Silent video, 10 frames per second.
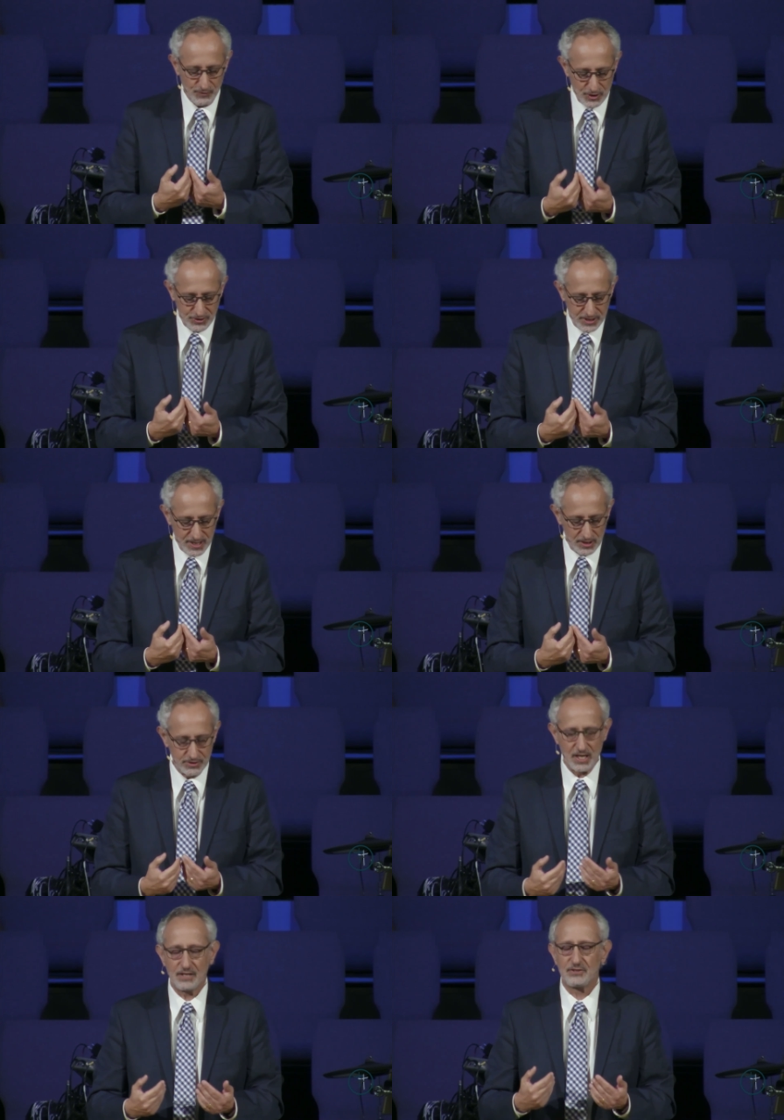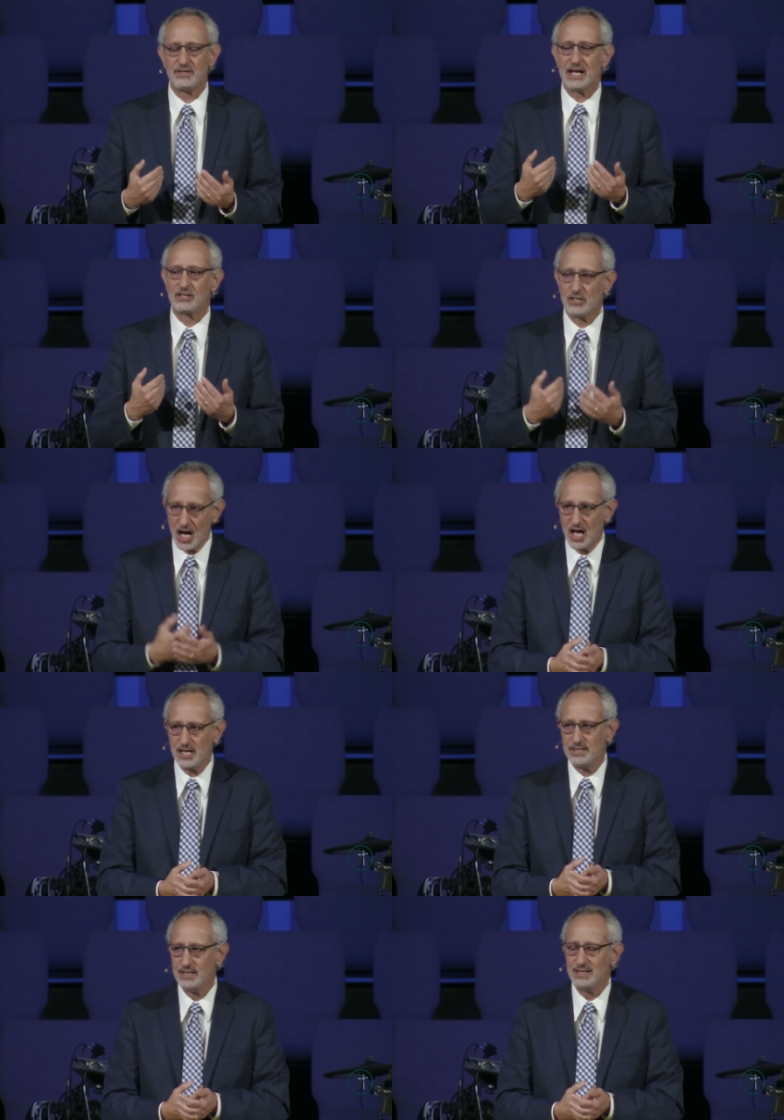First, he tells us that
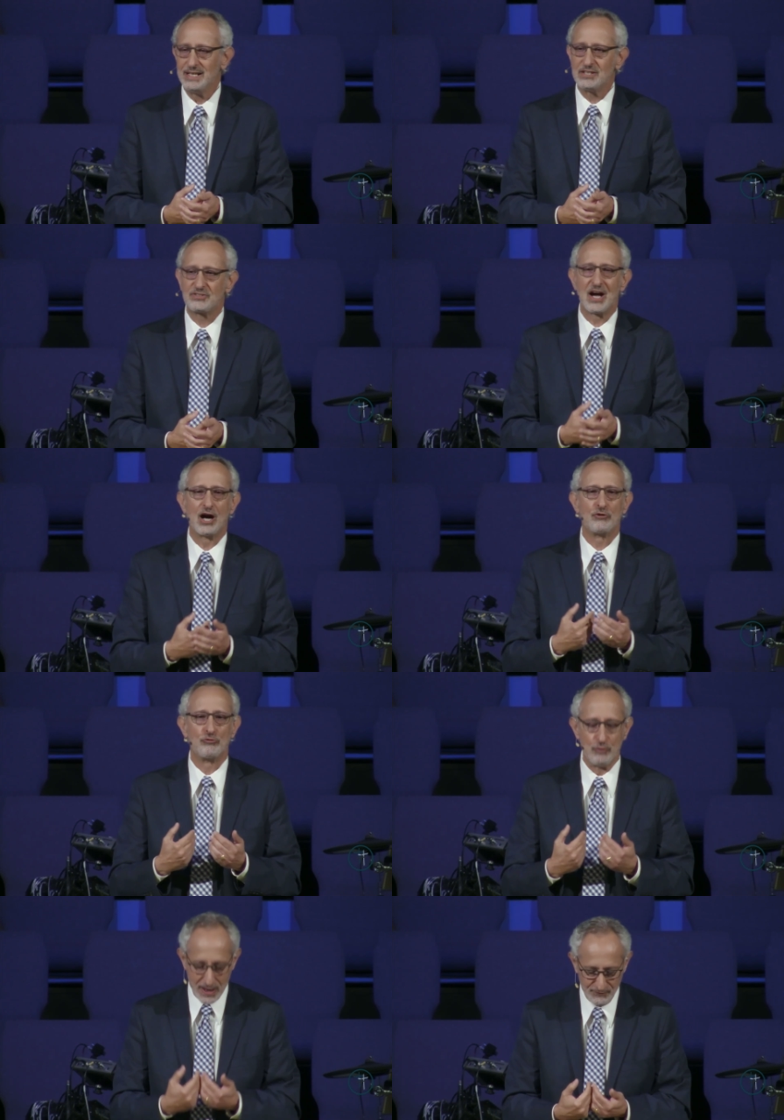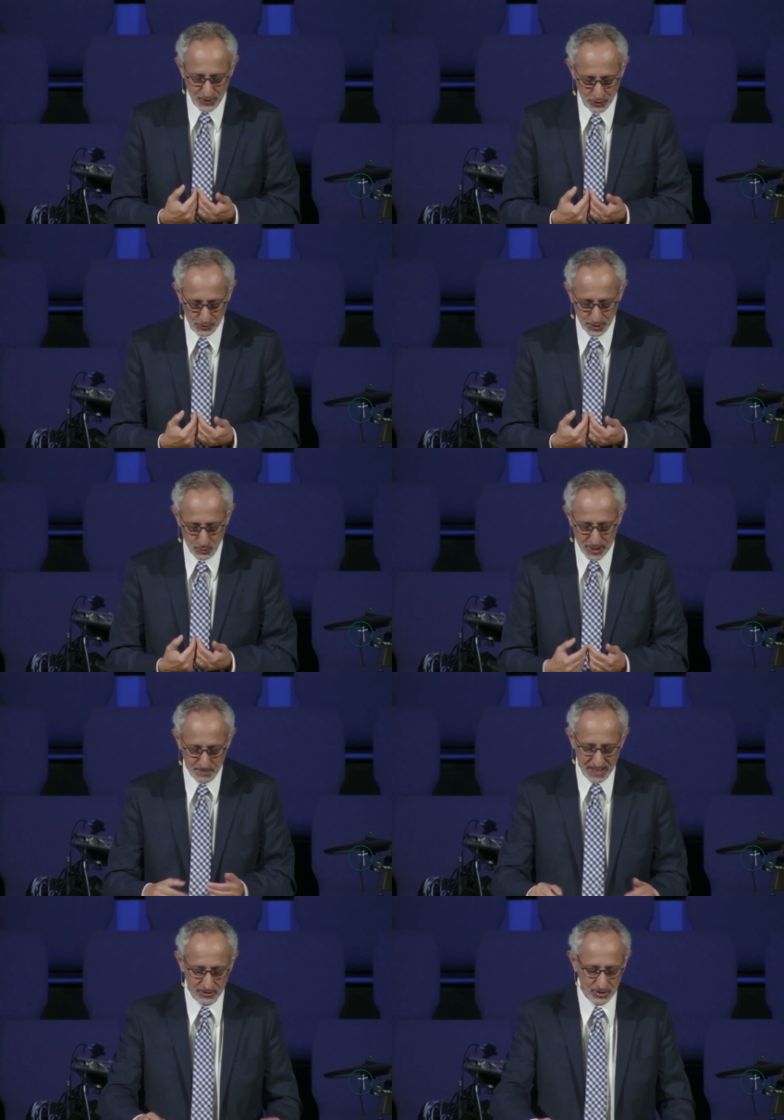God is our refuge,
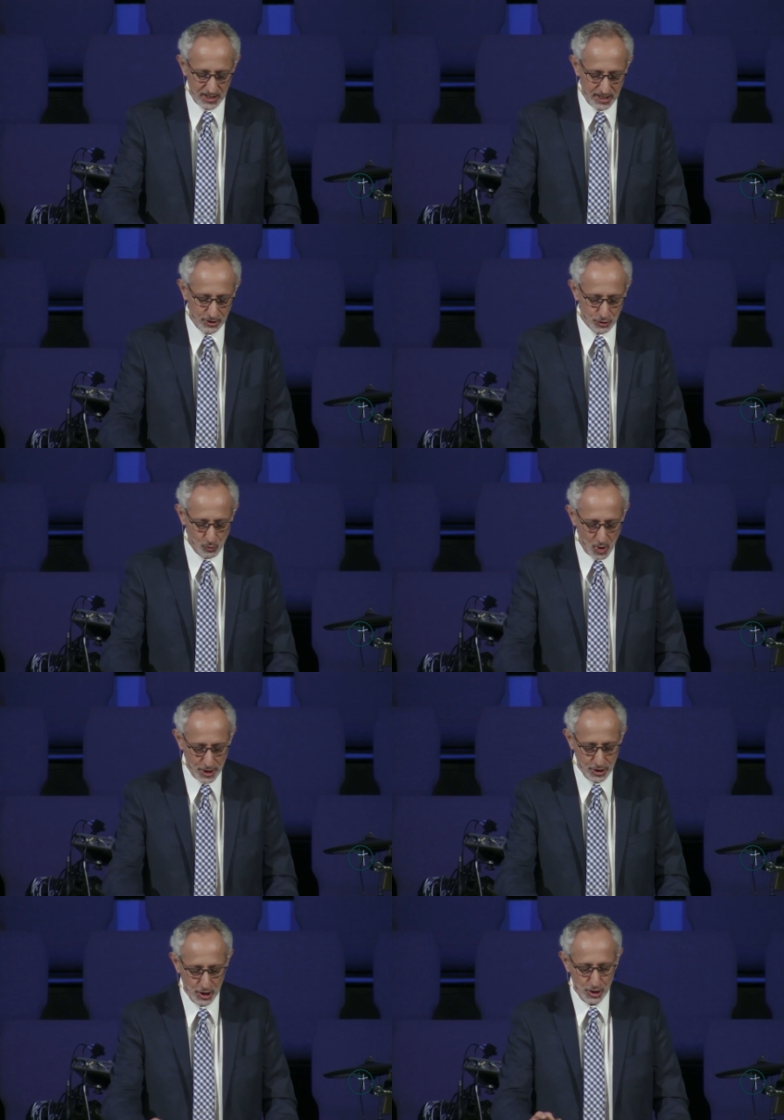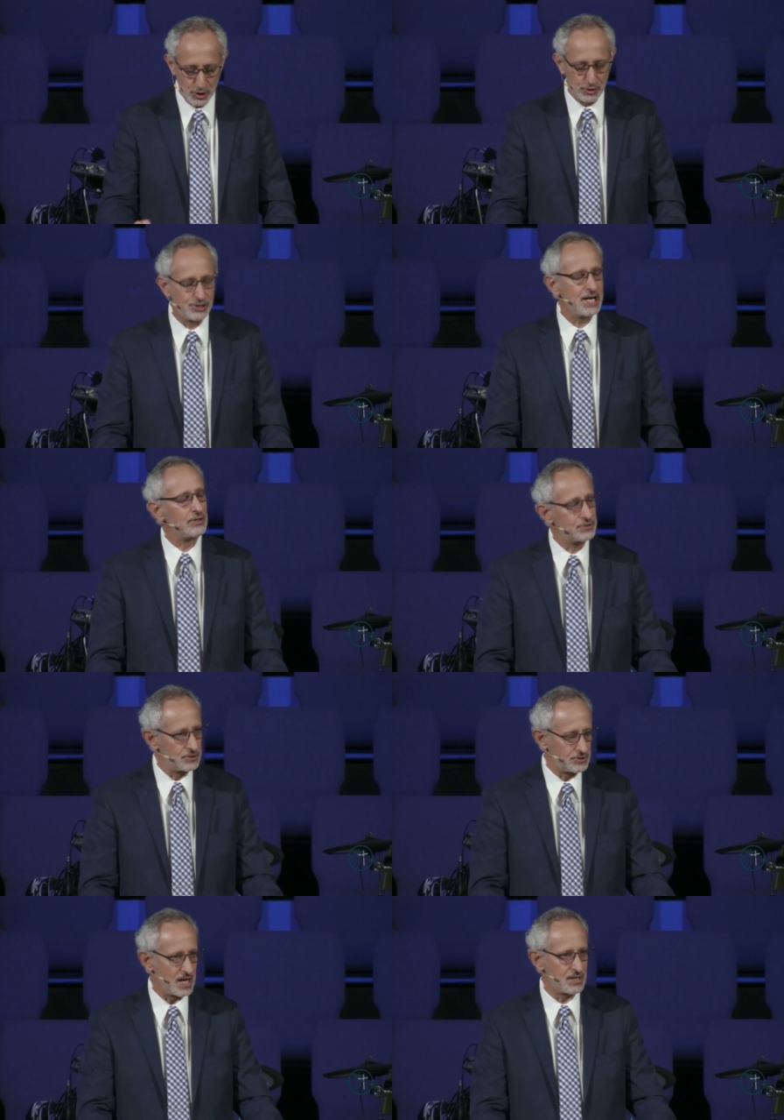which means that he is the one who
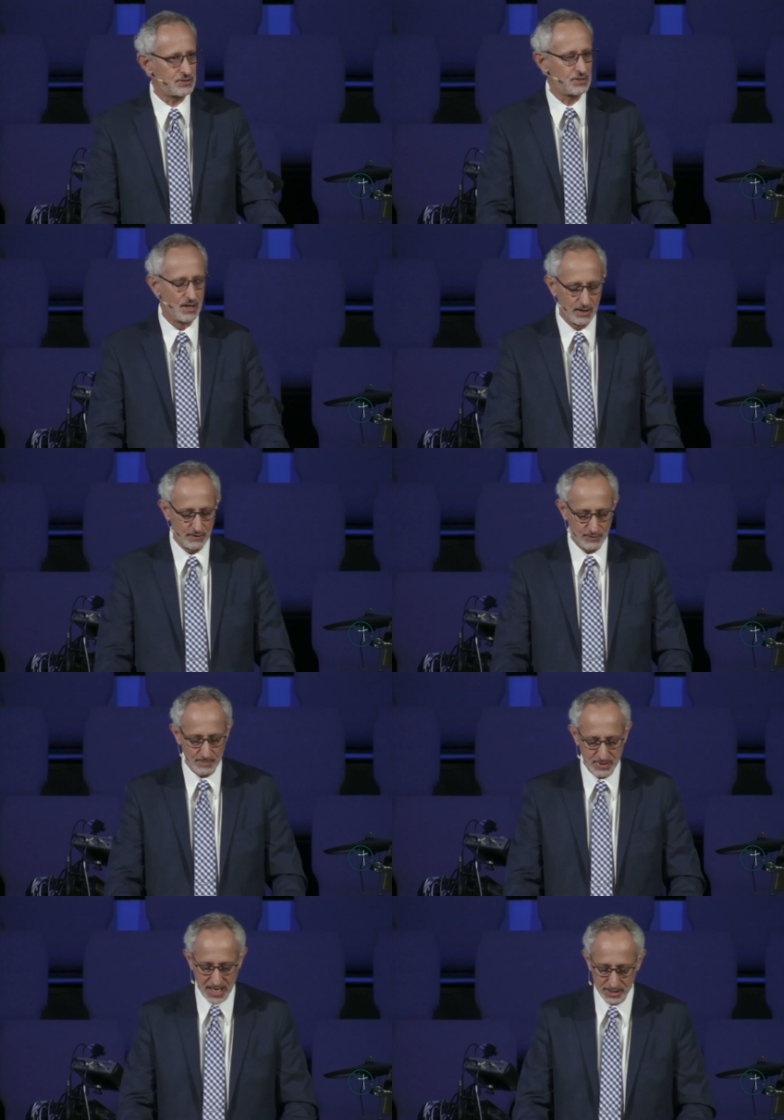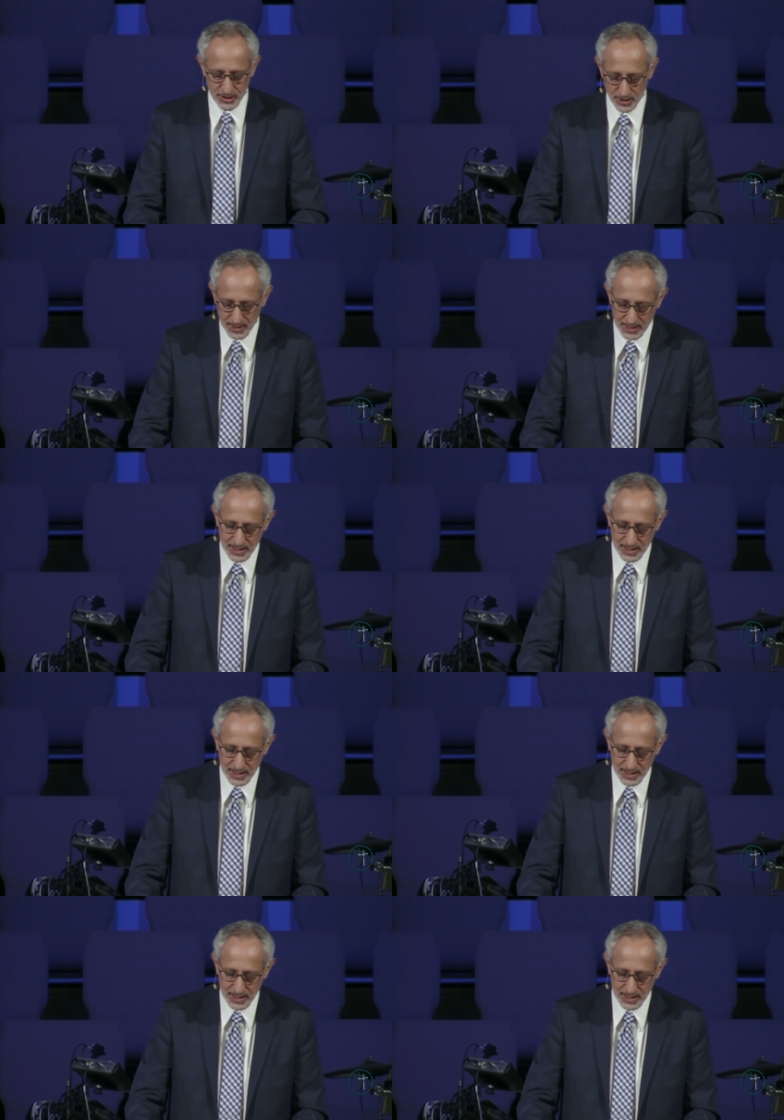shelters us from danger.